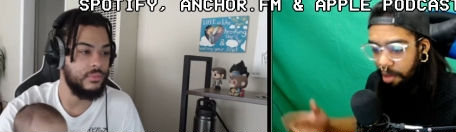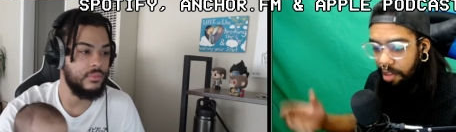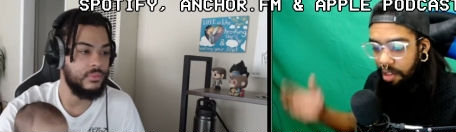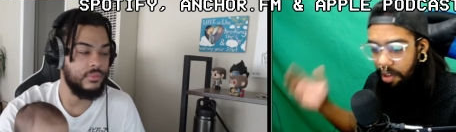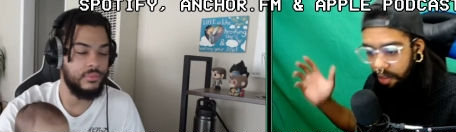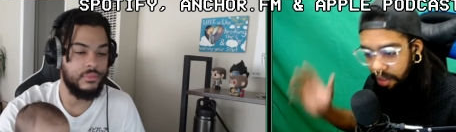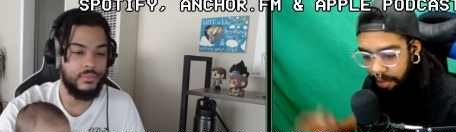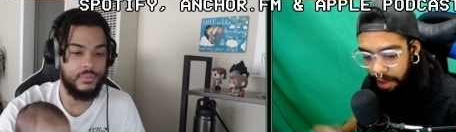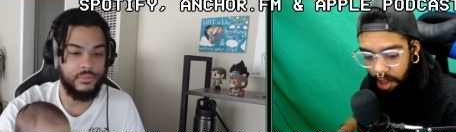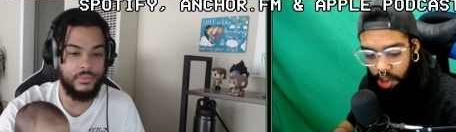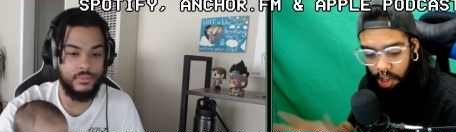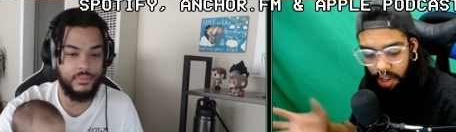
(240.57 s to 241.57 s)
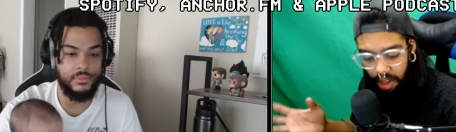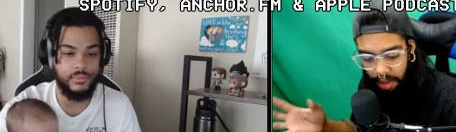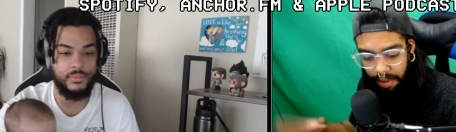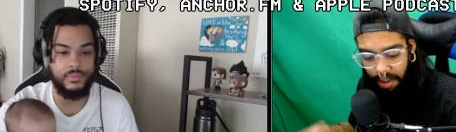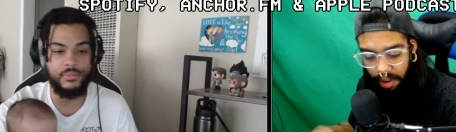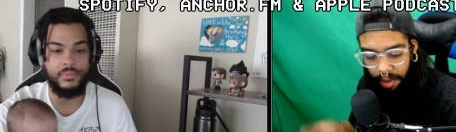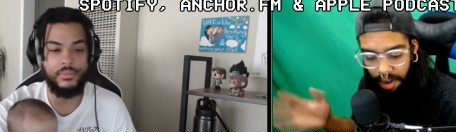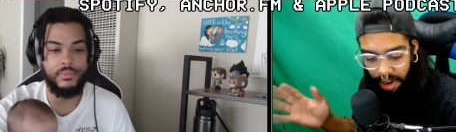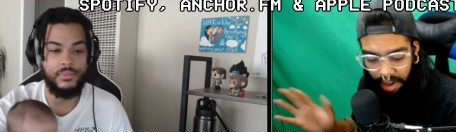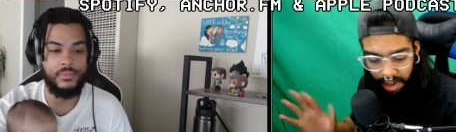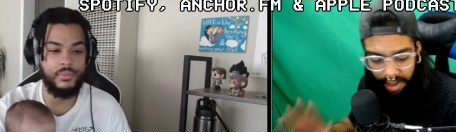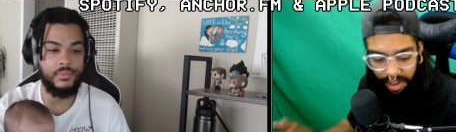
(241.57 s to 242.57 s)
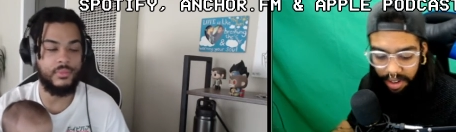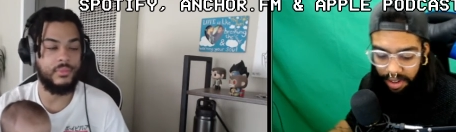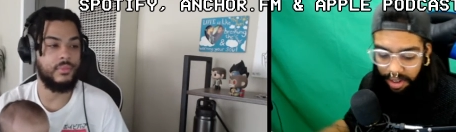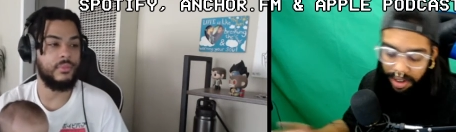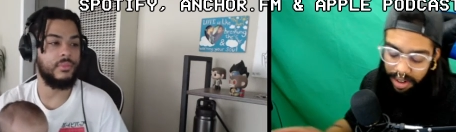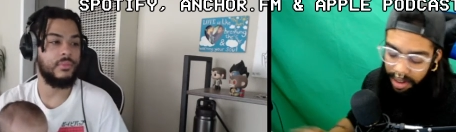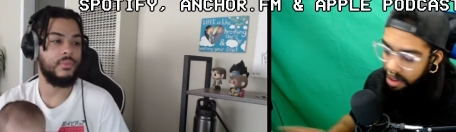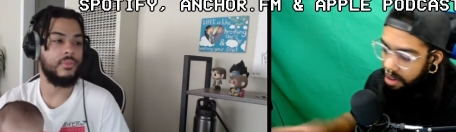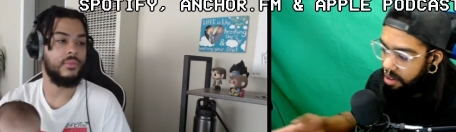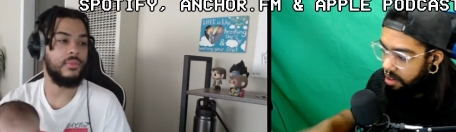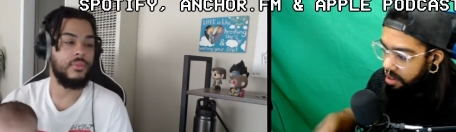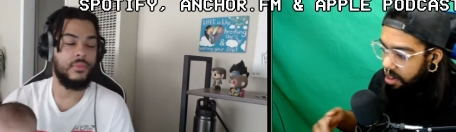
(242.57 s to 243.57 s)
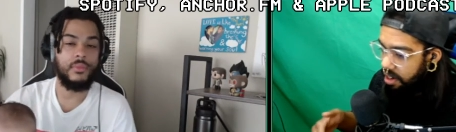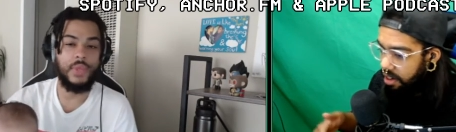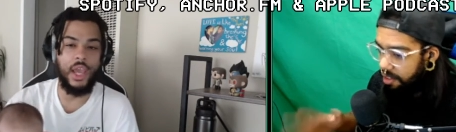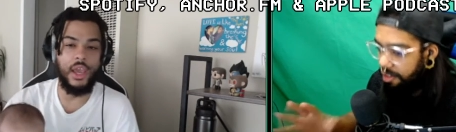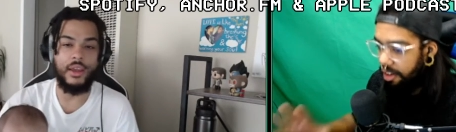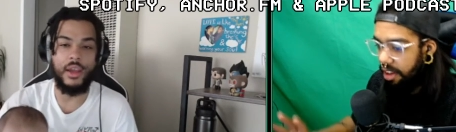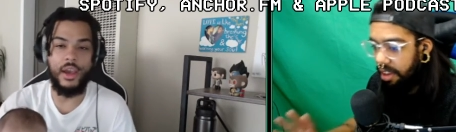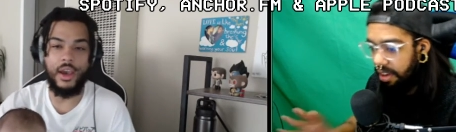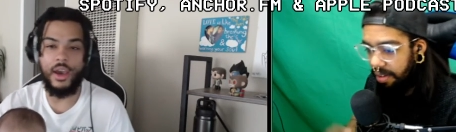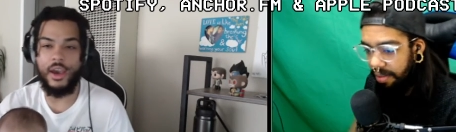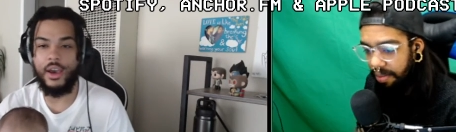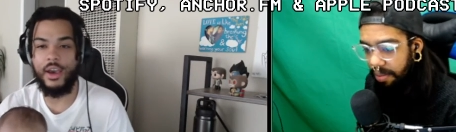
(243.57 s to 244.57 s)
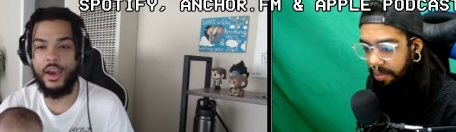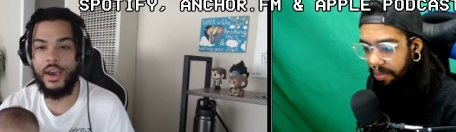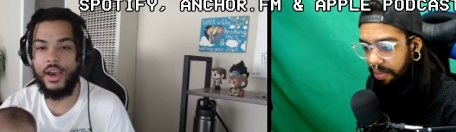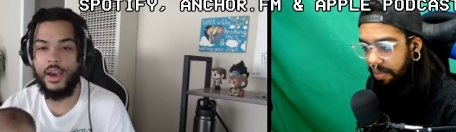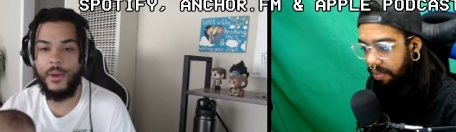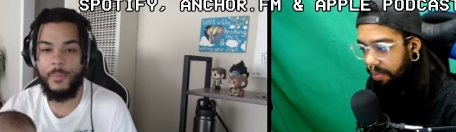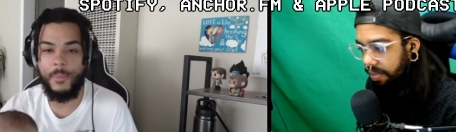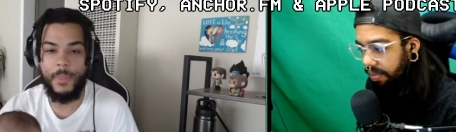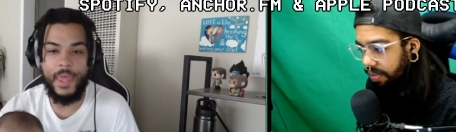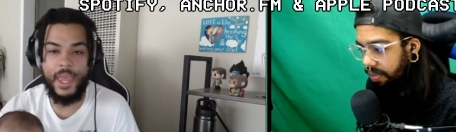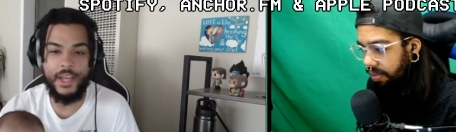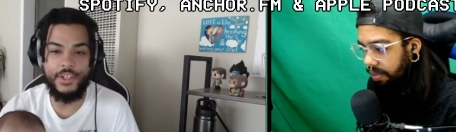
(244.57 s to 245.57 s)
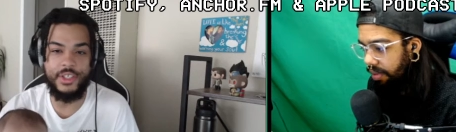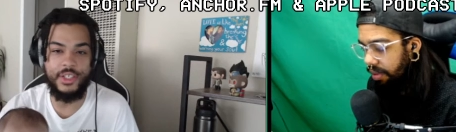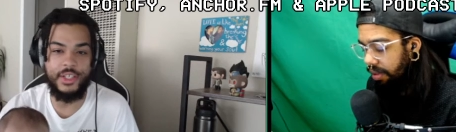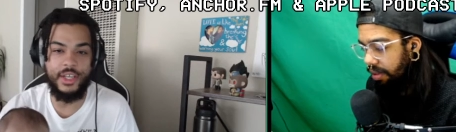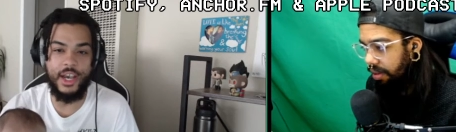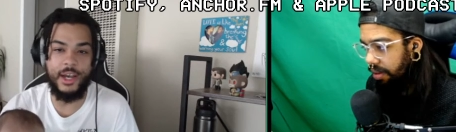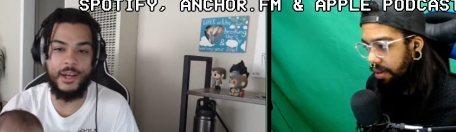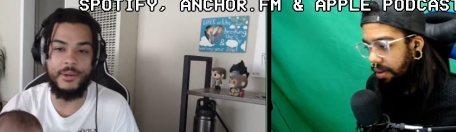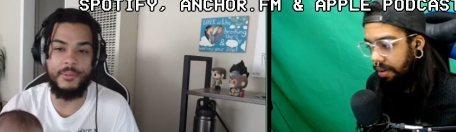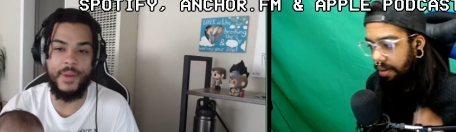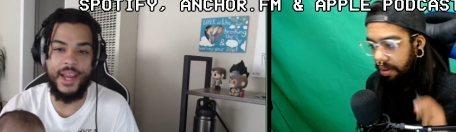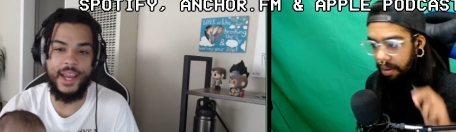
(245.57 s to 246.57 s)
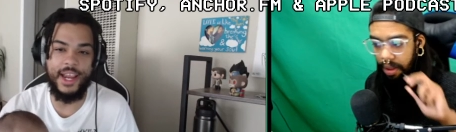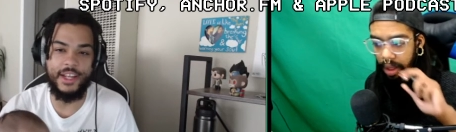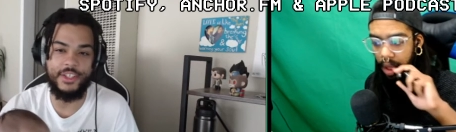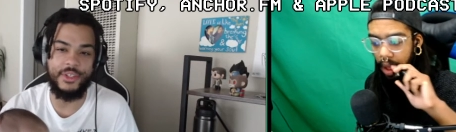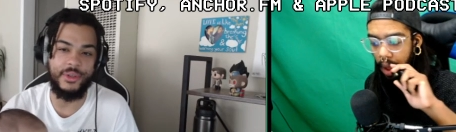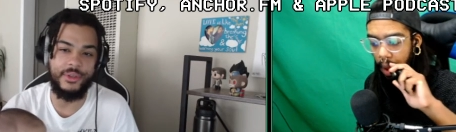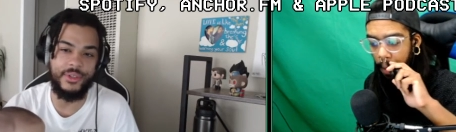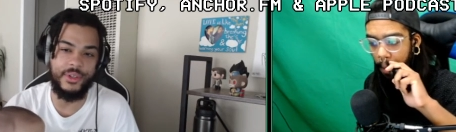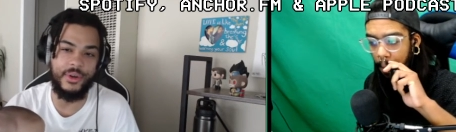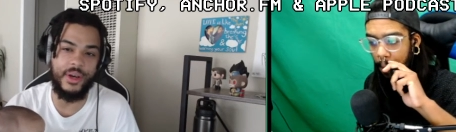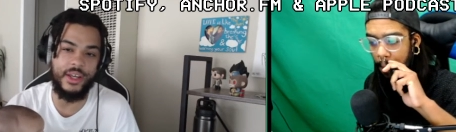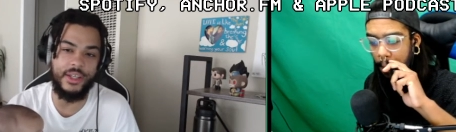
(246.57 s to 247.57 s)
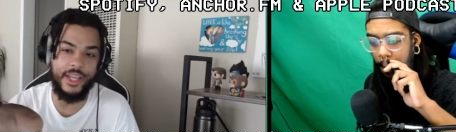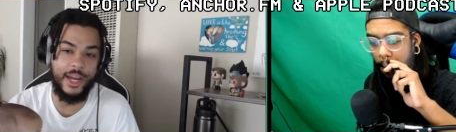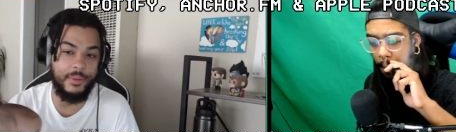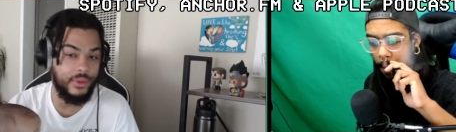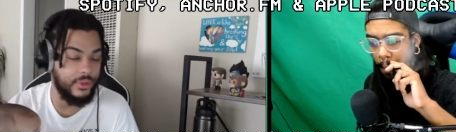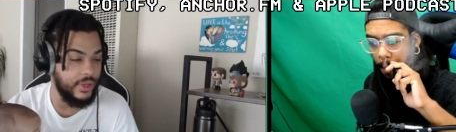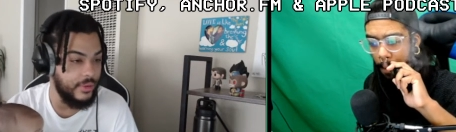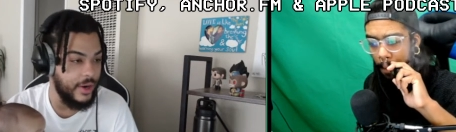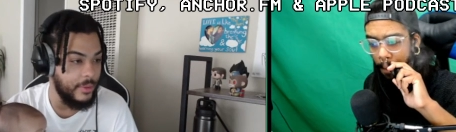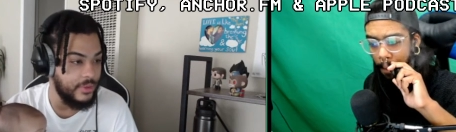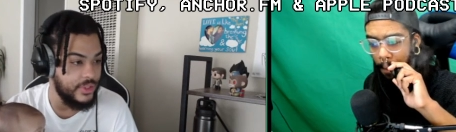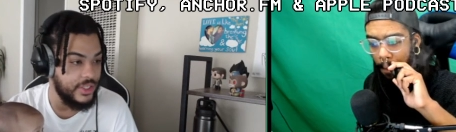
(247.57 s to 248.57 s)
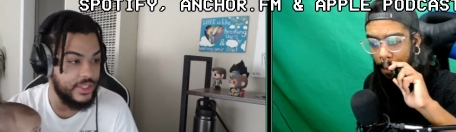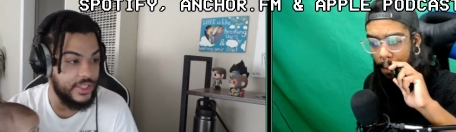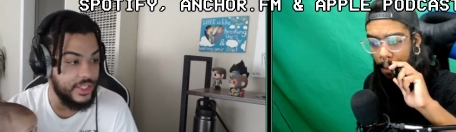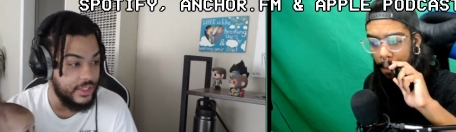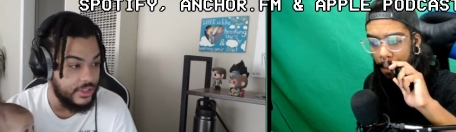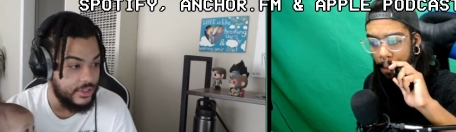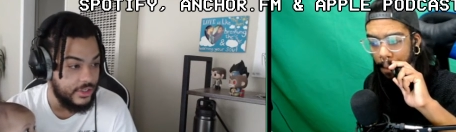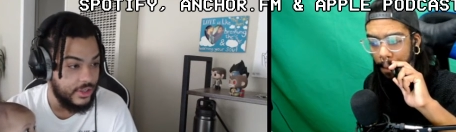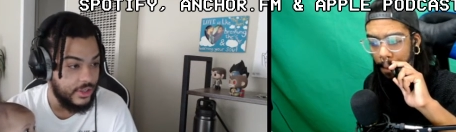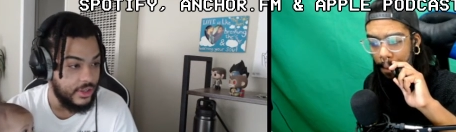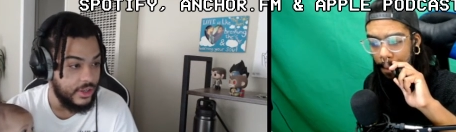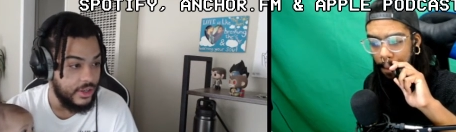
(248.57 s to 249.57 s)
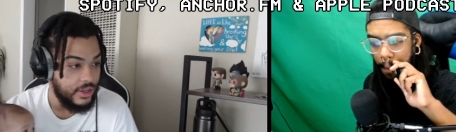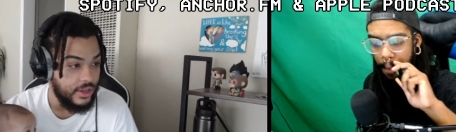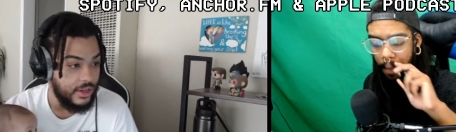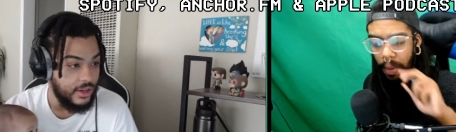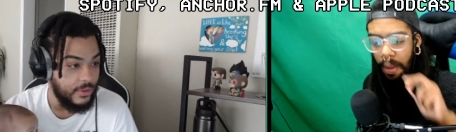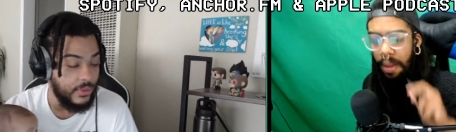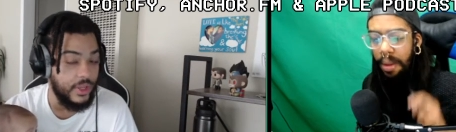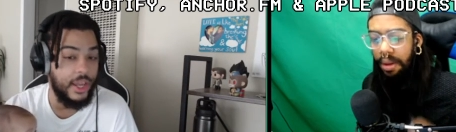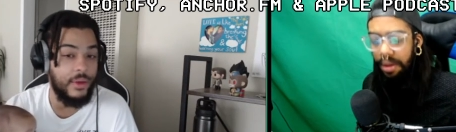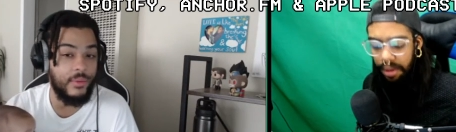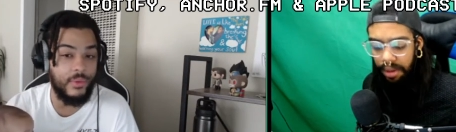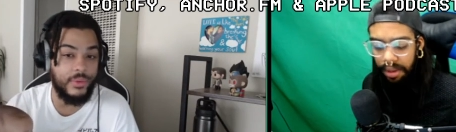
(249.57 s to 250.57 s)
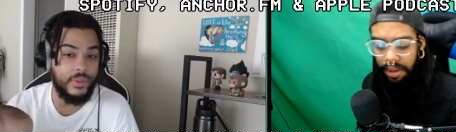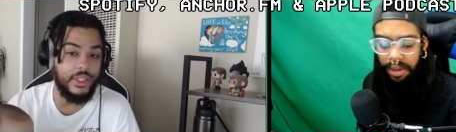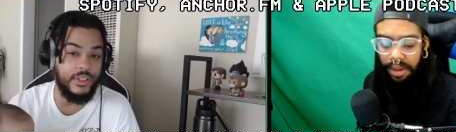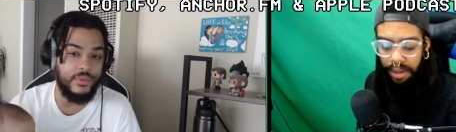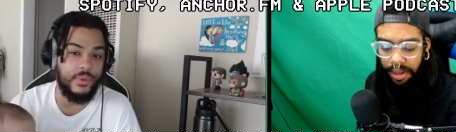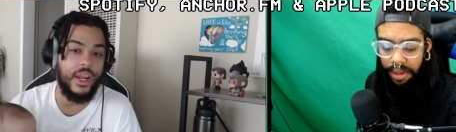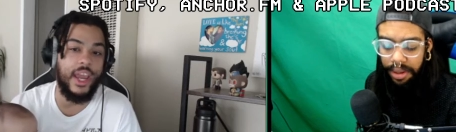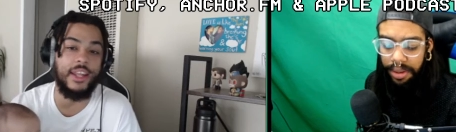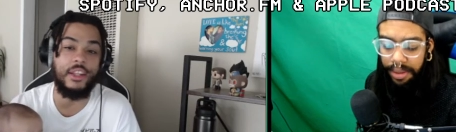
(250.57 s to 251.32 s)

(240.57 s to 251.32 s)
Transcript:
Speaker 1: Games of service being shitty, being great, succeeding, failing.
Speaker 2: Actually, I got two. So Diablo 3 and Rainbow Six Siege, when they were released, had